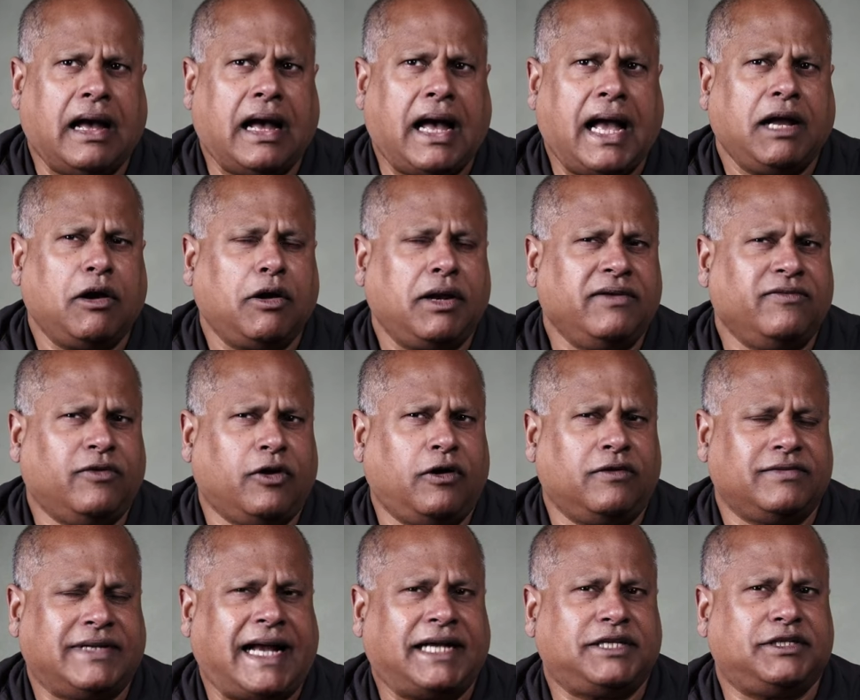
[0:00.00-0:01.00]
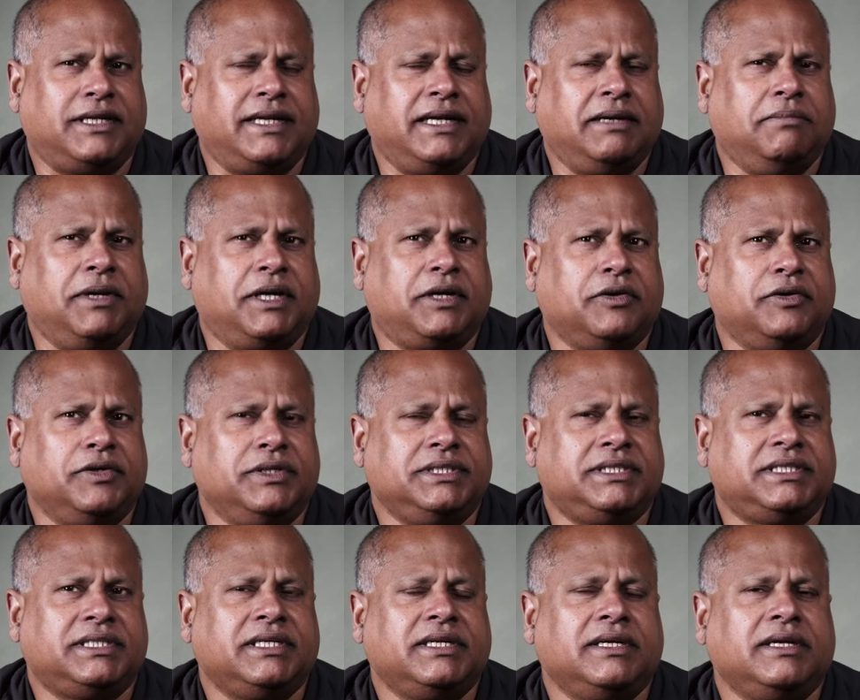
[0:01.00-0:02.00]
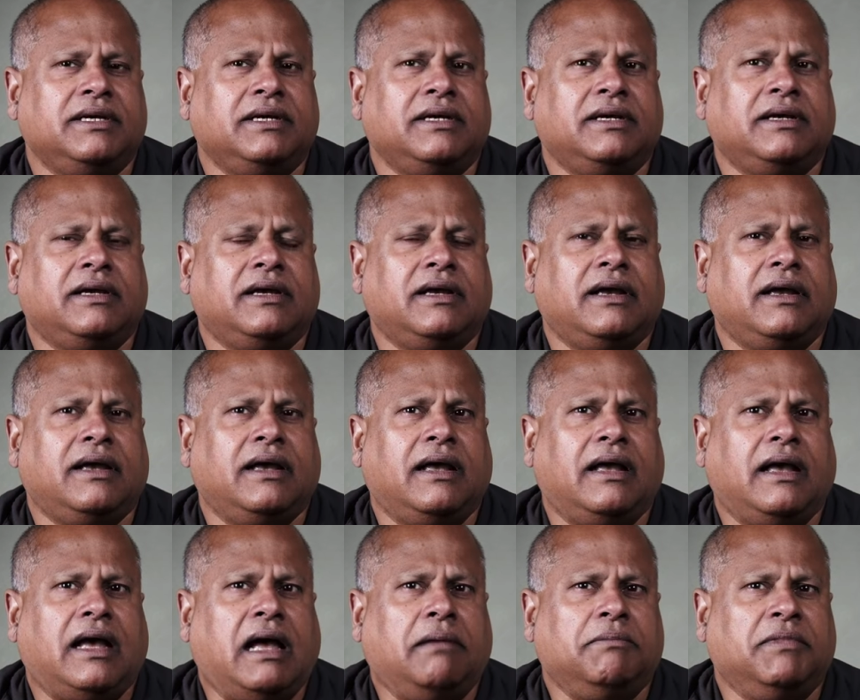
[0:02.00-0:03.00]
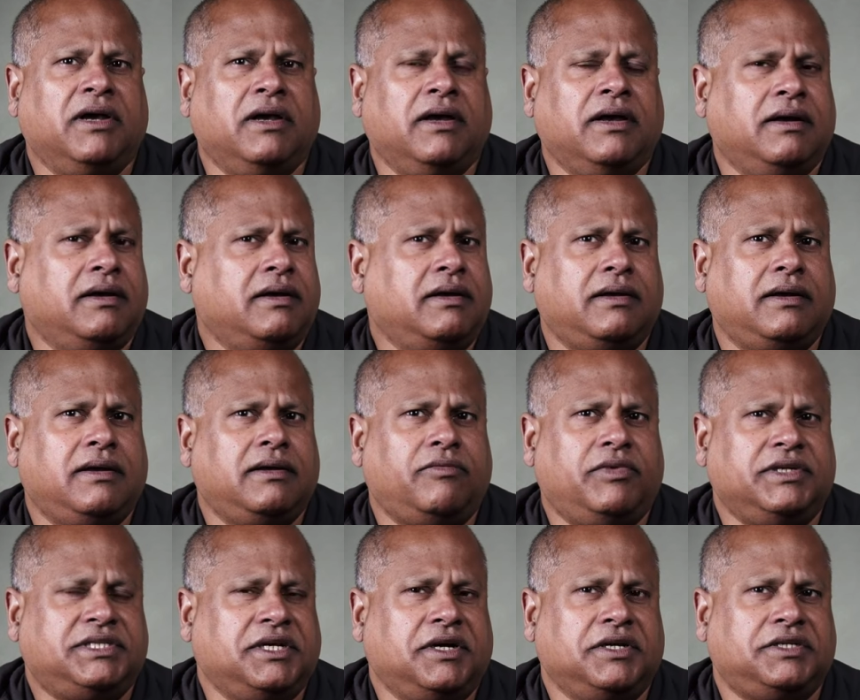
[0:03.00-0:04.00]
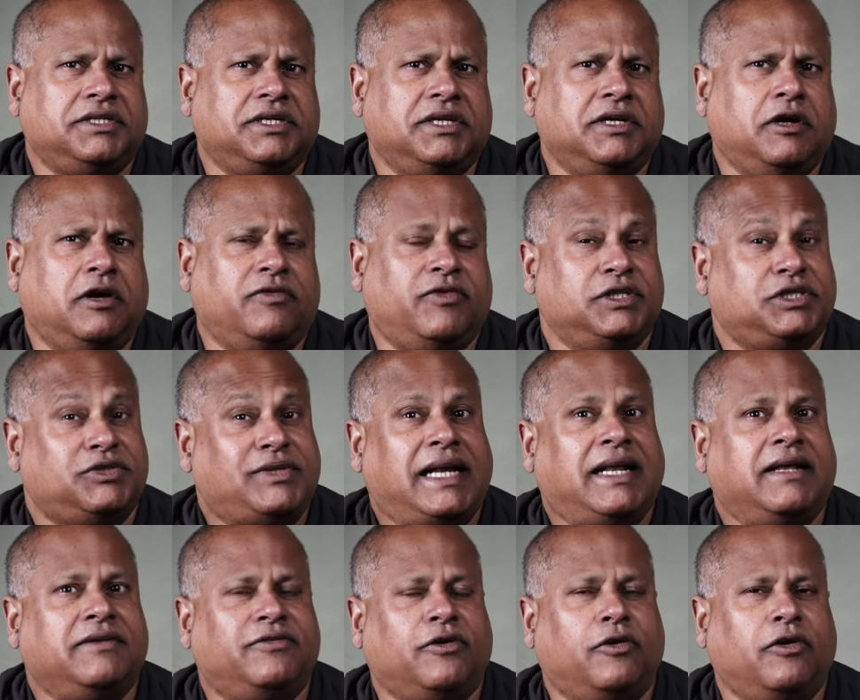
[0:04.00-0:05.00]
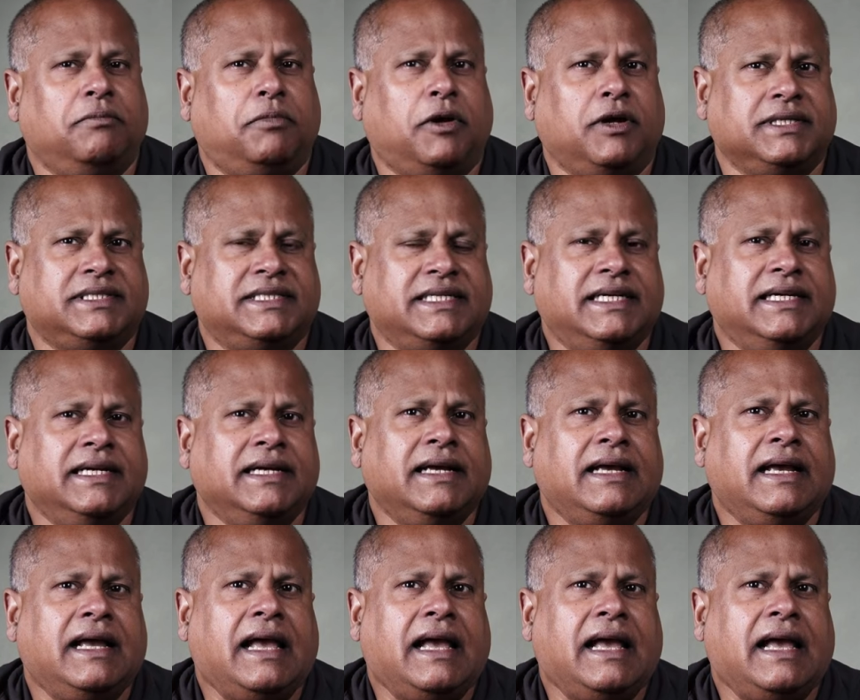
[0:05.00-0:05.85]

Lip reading: I got involved actually because I'm a researcher of Australian foreign policy.